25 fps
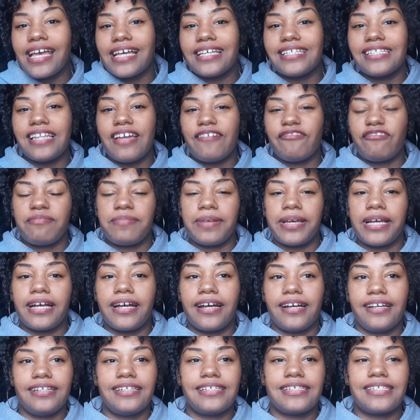It's never been
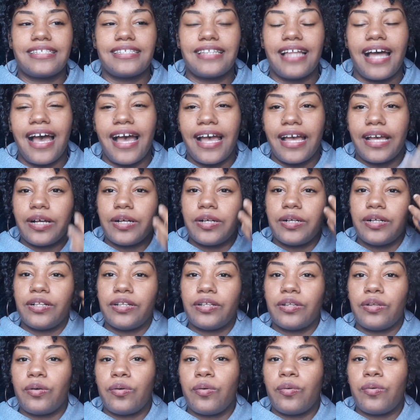cut in a
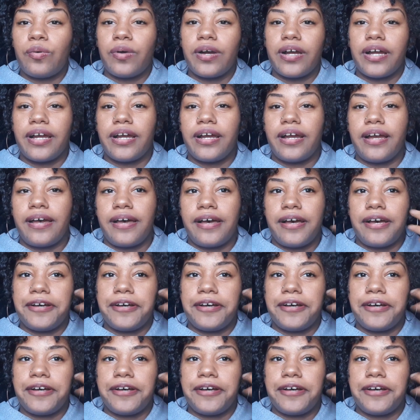style or